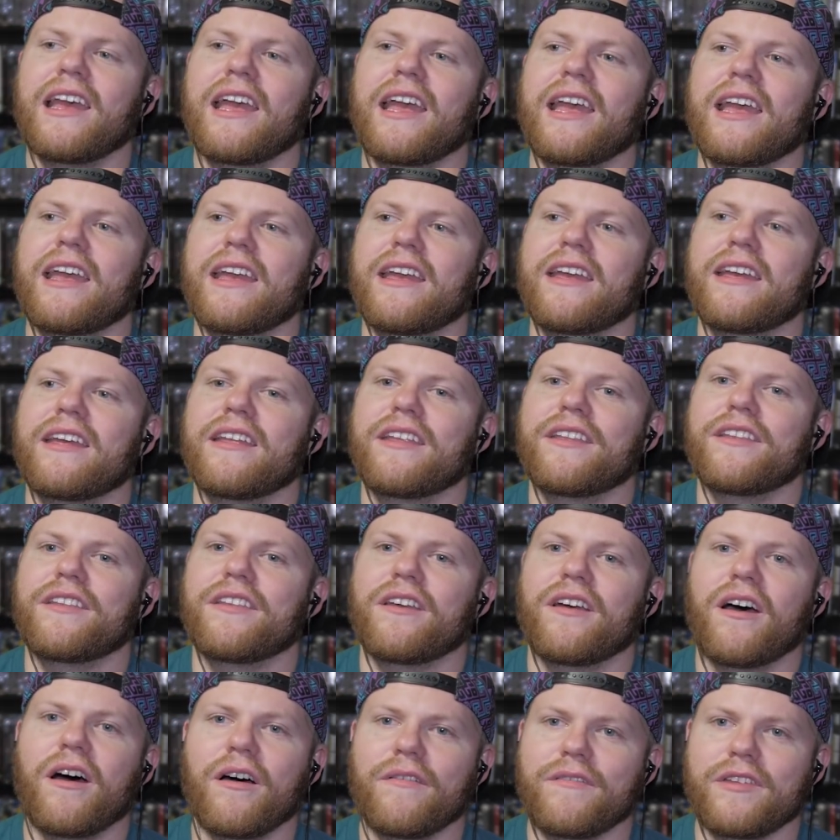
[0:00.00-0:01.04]
and
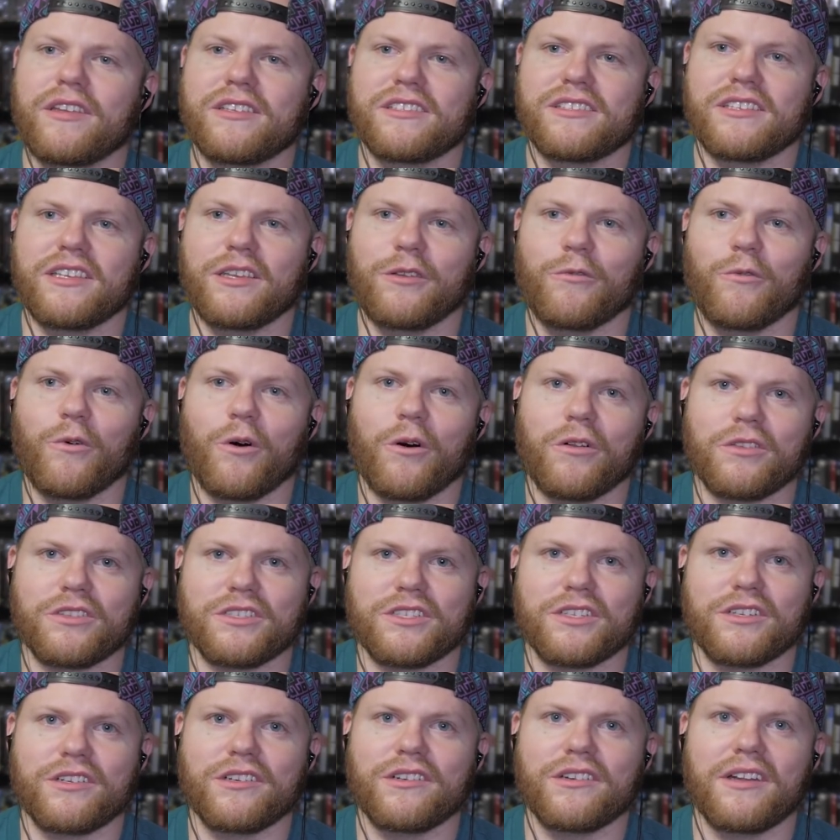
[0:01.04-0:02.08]
obviously
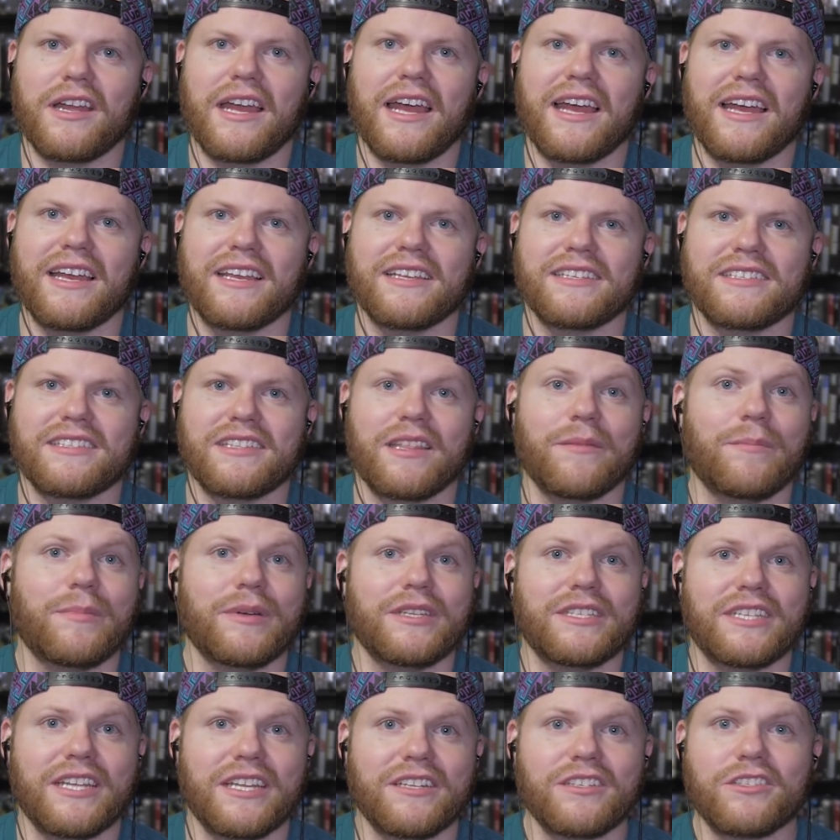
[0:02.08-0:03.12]
Walter has the
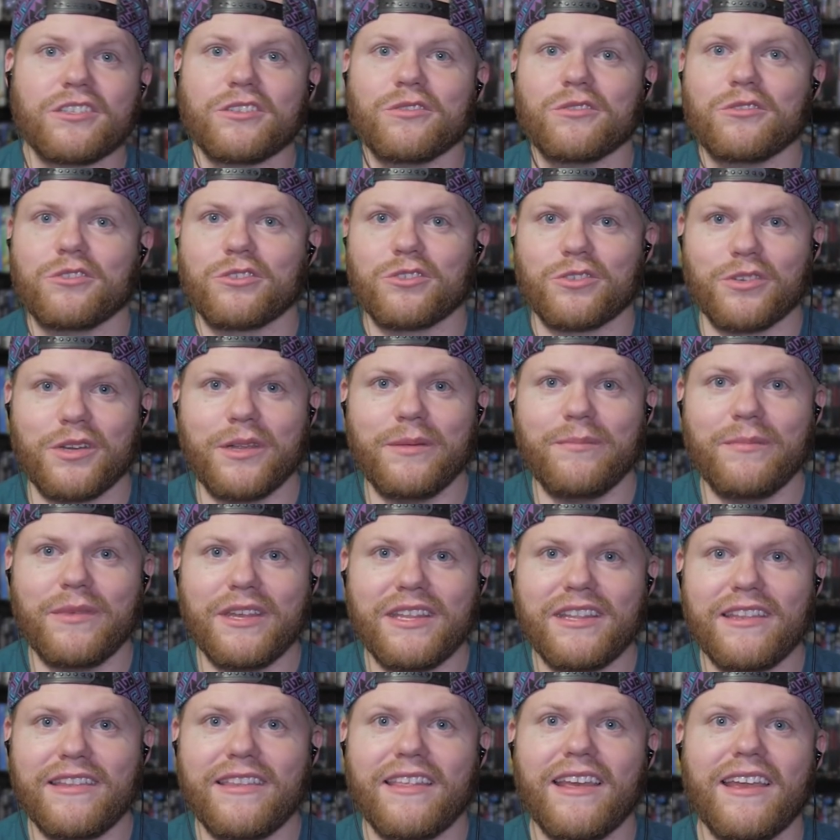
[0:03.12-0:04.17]
potential
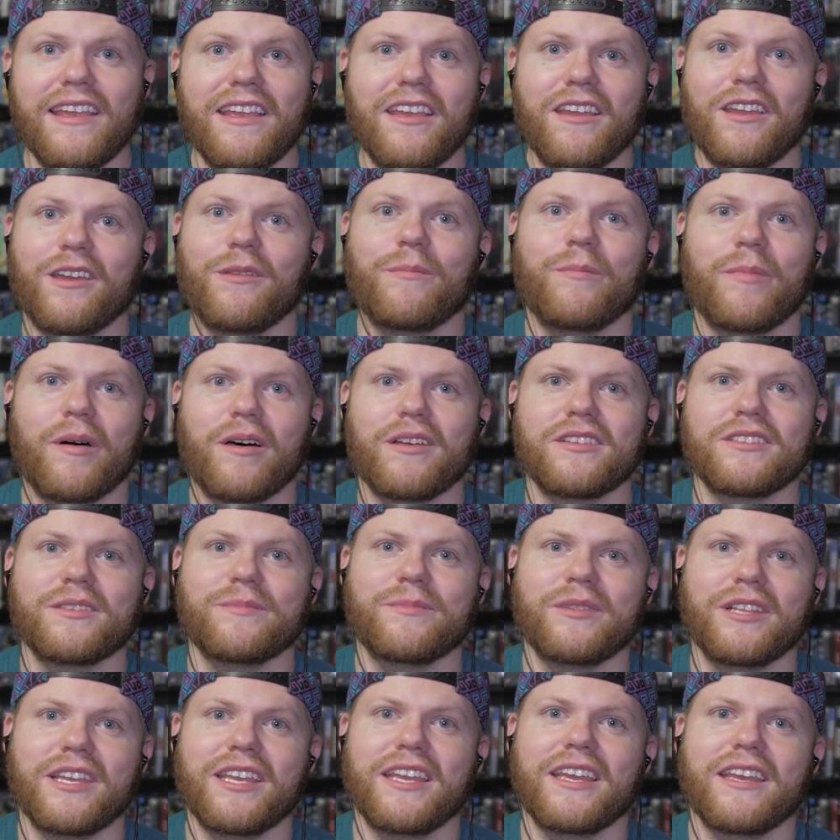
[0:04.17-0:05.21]
treatment that he could
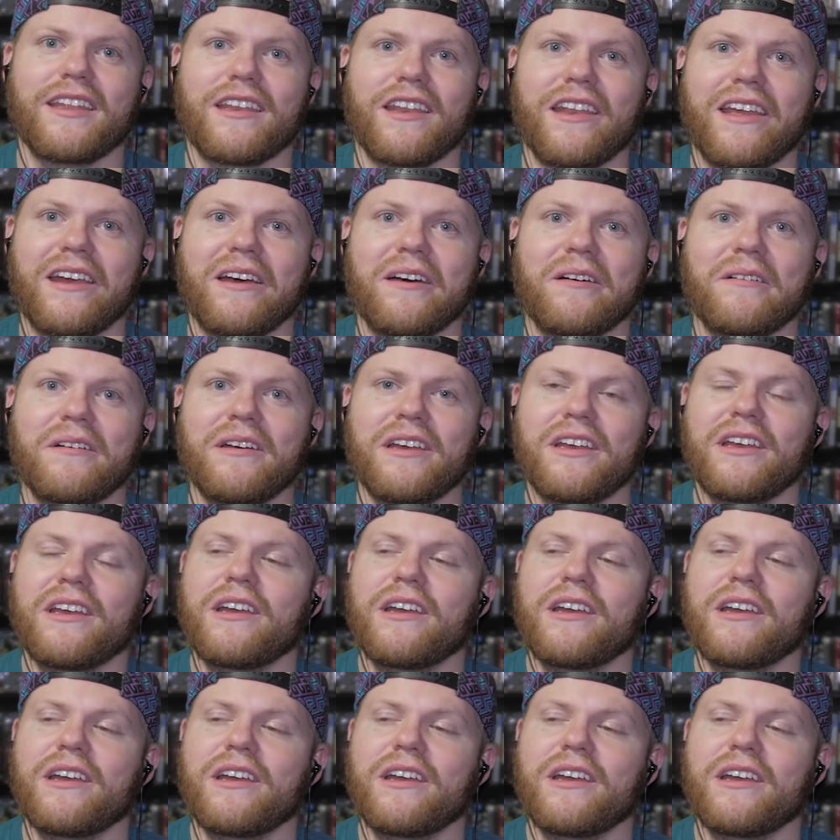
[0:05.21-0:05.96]
possibly get now.